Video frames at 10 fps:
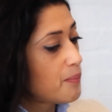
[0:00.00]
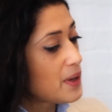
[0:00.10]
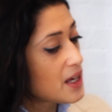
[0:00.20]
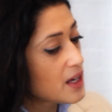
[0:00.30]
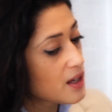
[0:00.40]

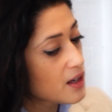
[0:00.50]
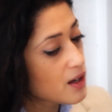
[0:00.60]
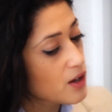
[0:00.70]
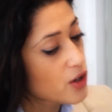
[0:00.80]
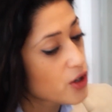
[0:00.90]

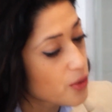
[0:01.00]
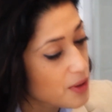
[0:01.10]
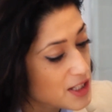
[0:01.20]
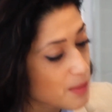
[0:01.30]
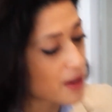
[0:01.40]
being
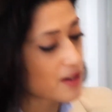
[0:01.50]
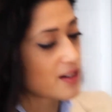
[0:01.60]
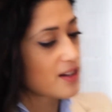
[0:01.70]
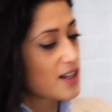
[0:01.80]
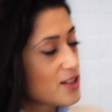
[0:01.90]
curious about
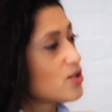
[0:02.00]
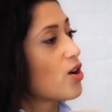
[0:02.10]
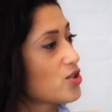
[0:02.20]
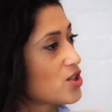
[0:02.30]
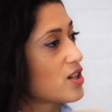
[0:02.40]
it is
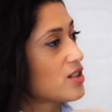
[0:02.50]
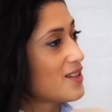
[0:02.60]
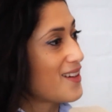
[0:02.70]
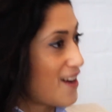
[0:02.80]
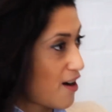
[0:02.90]
not
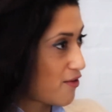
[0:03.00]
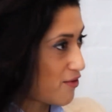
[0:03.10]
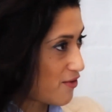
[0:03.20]
just enough.